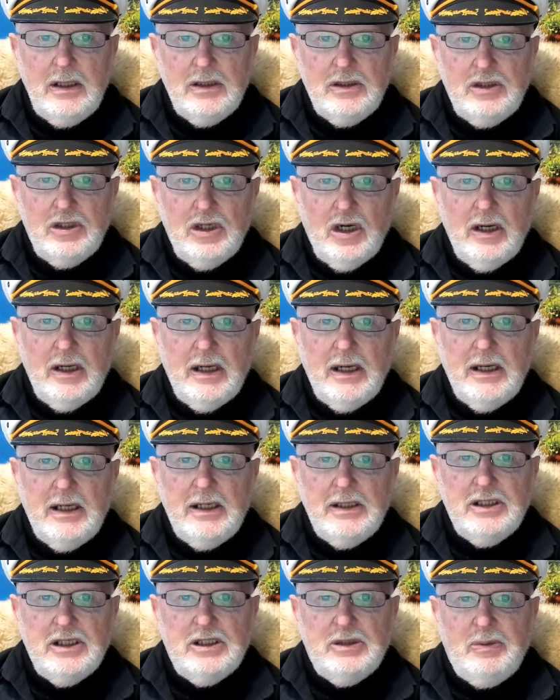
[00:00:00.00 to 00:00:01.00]
China
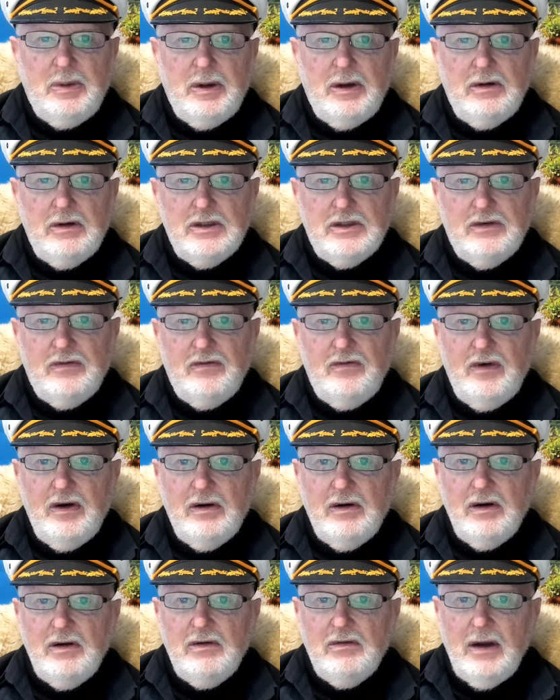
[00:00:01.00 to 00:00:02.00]
has experienced
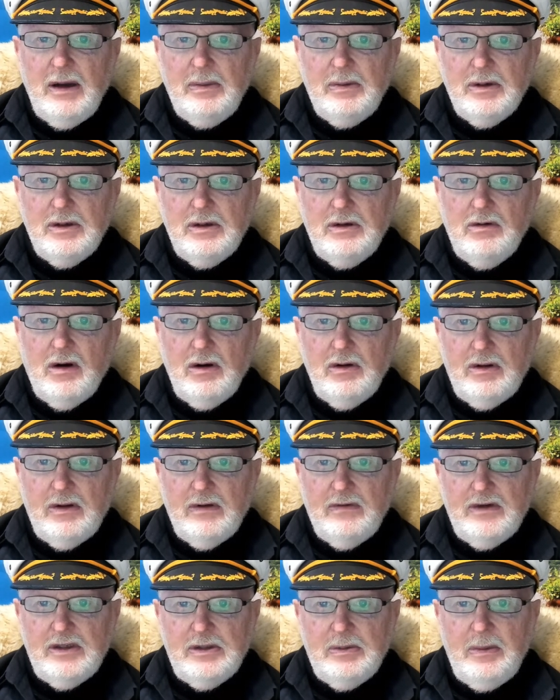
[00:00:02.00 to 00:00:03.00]
very rapid growth
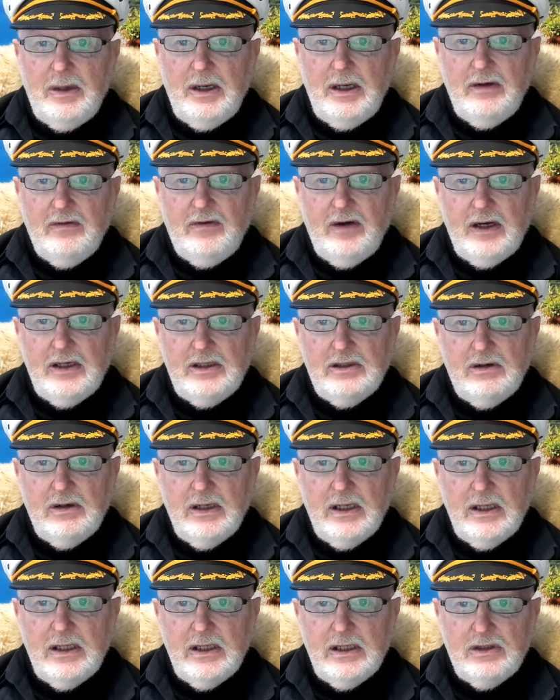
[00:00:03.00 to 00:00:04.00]
of its manufacturing
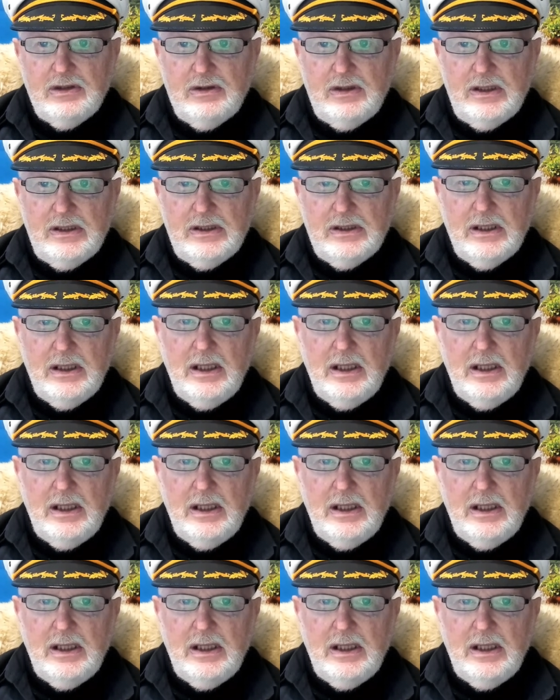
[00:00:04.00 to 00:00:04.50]
industries,